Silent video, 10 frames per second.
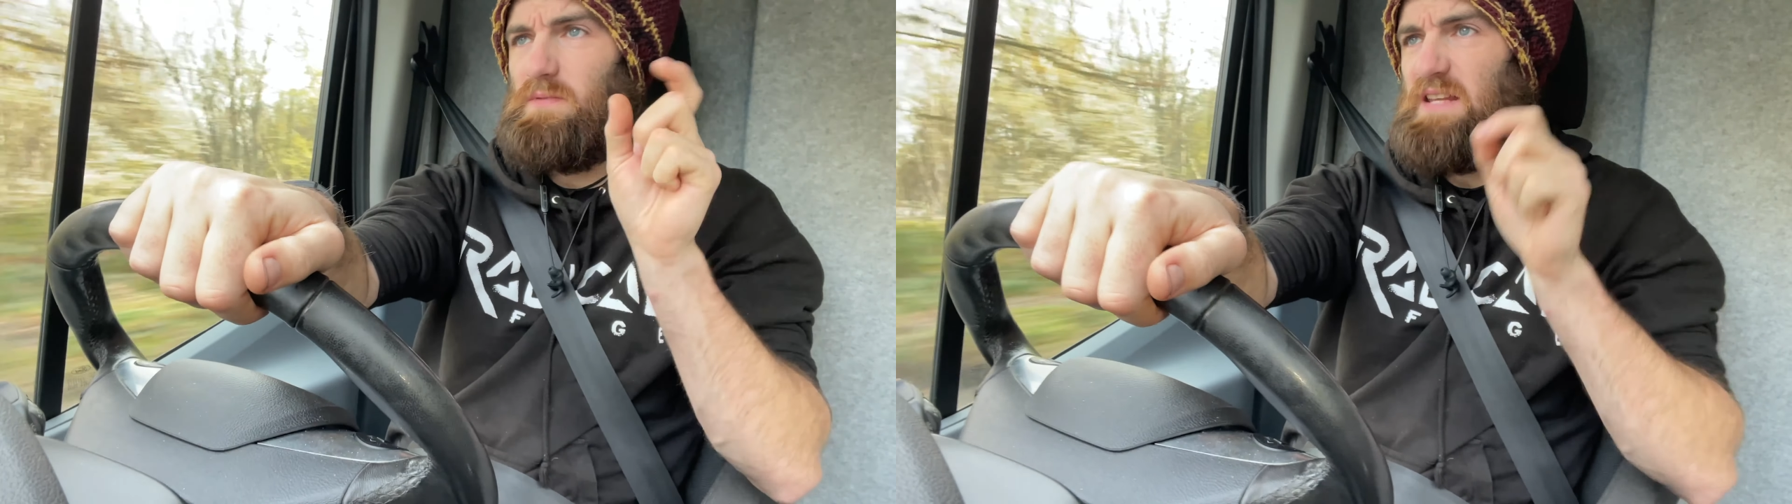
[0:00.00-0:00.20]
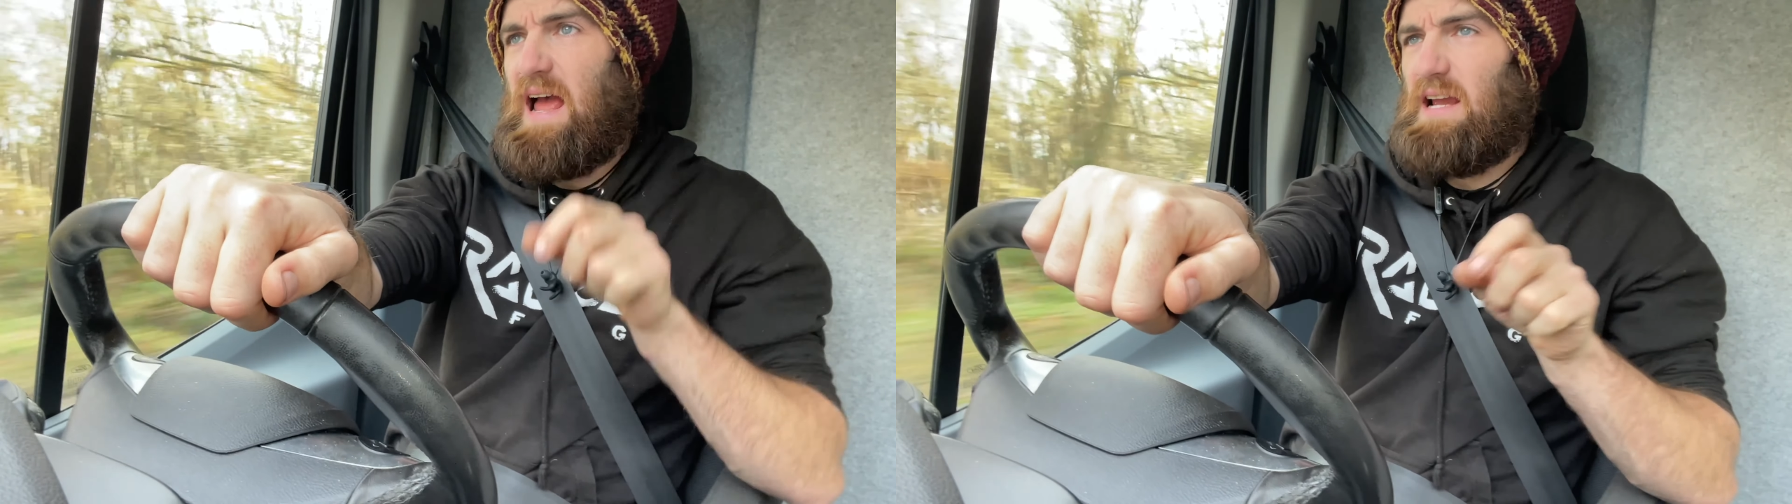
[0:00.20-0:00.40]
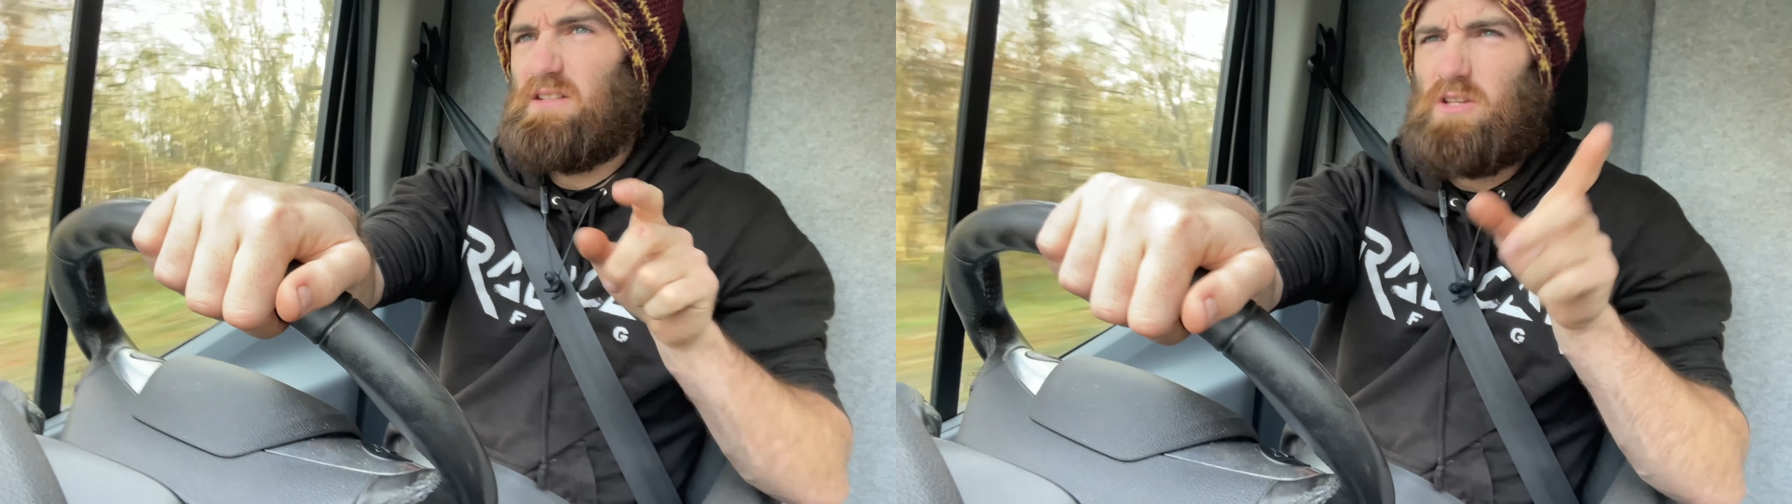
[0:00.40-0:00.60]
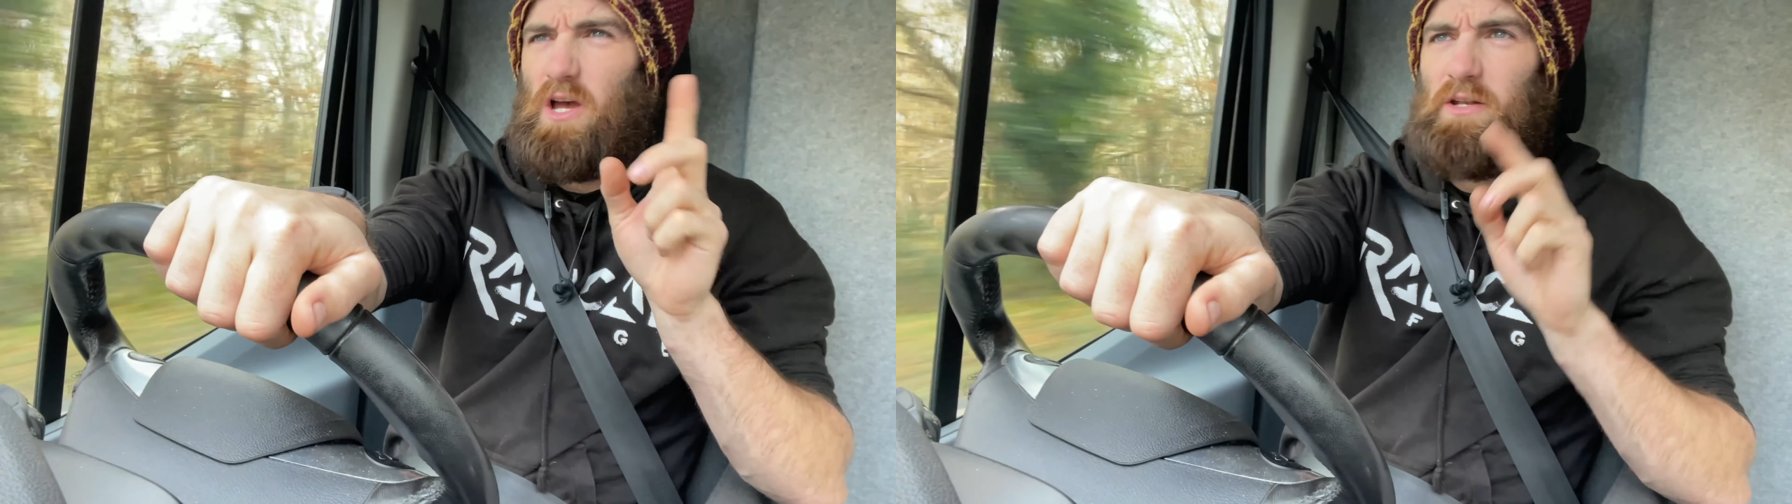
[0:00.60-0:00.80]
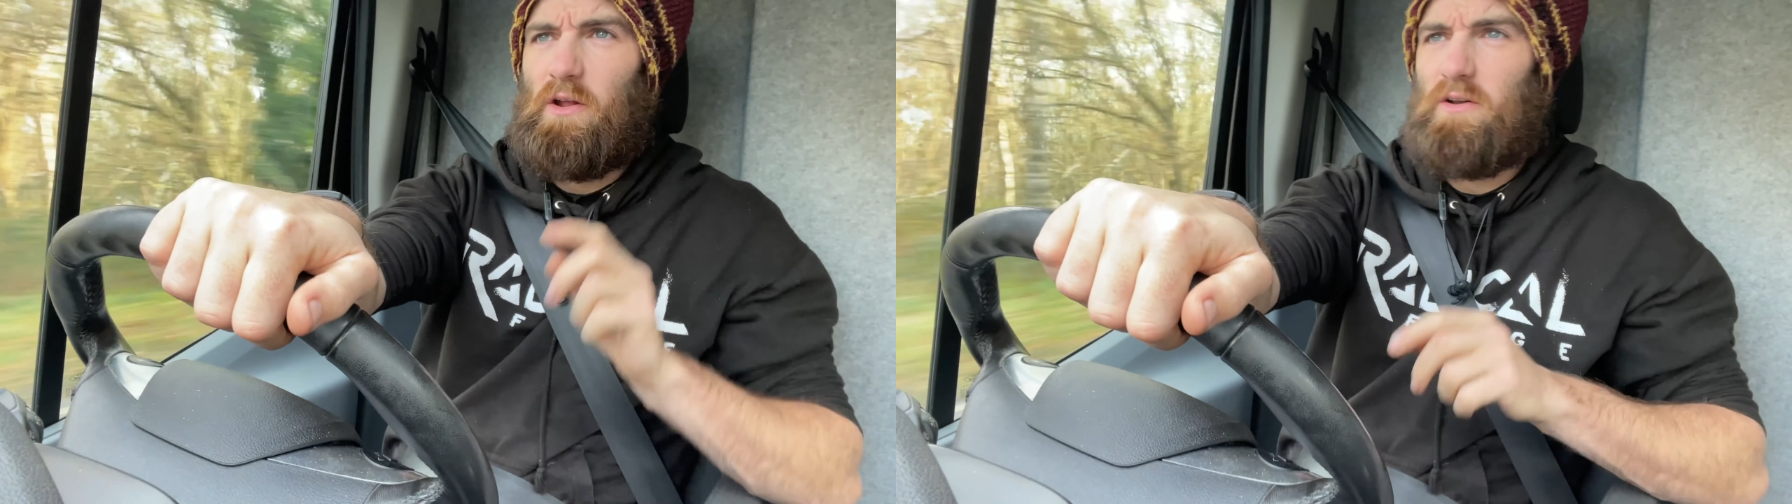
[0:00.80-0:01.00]
tag
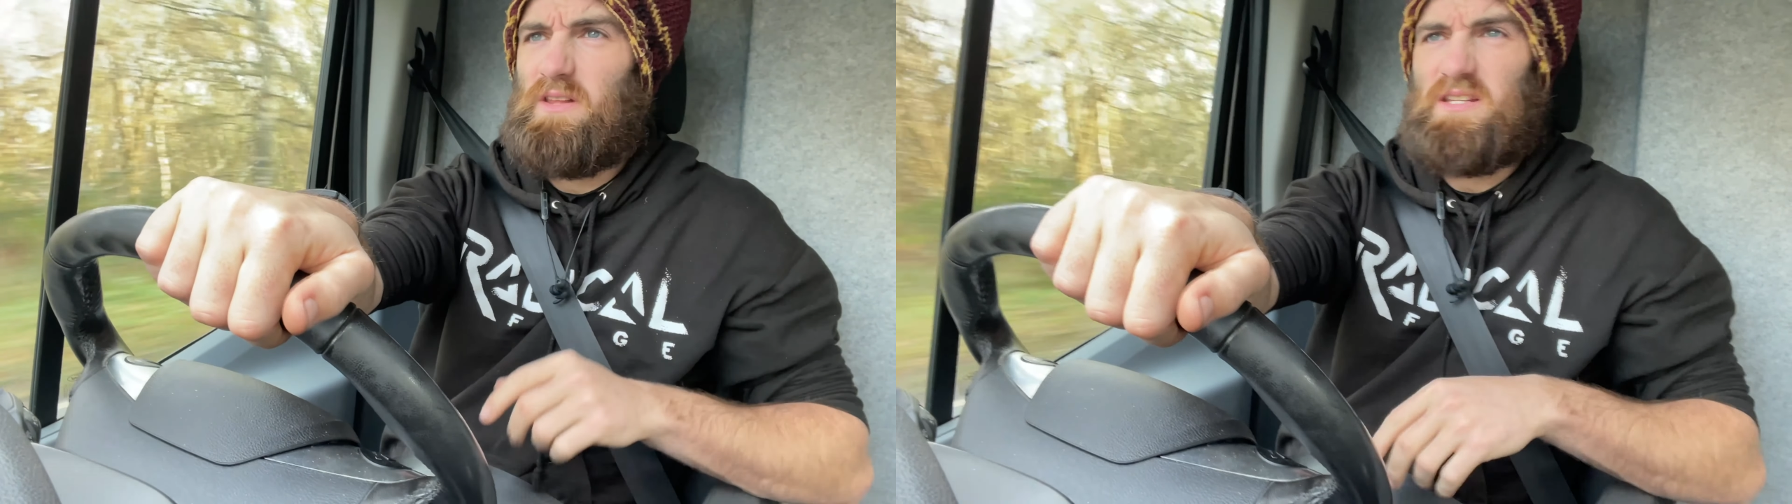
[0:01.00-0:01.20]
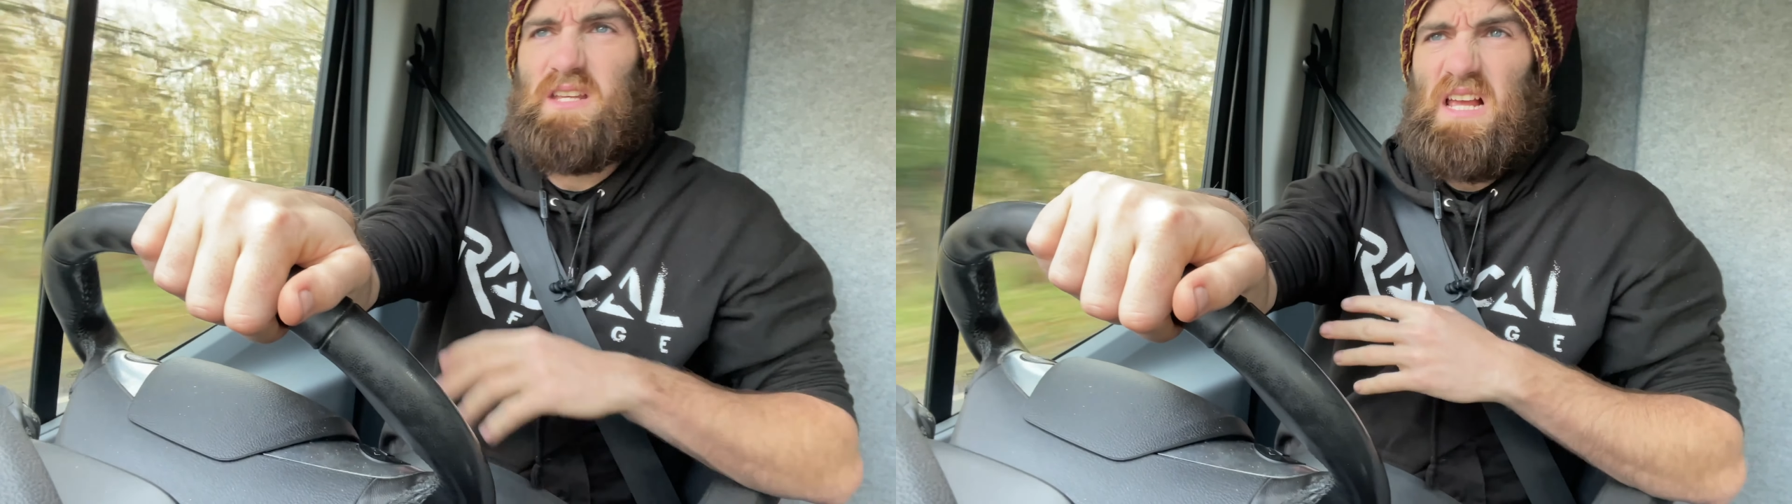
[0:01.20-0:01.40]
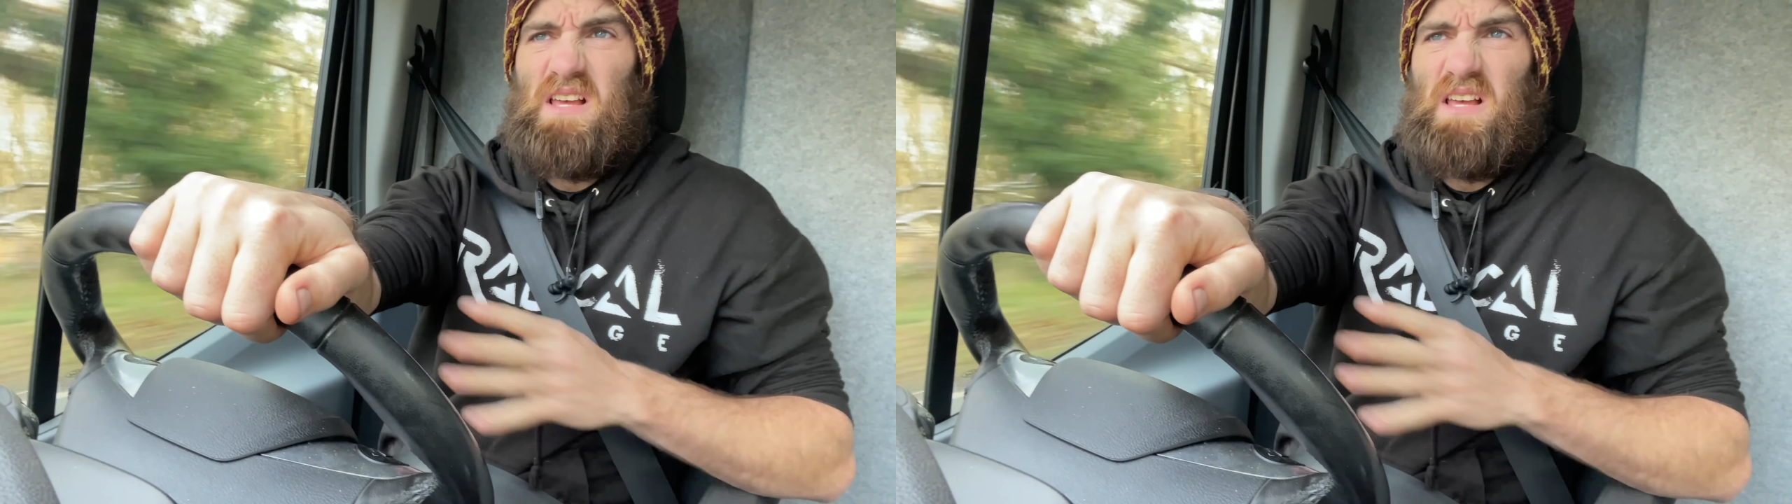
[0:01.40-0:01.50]
turned on this.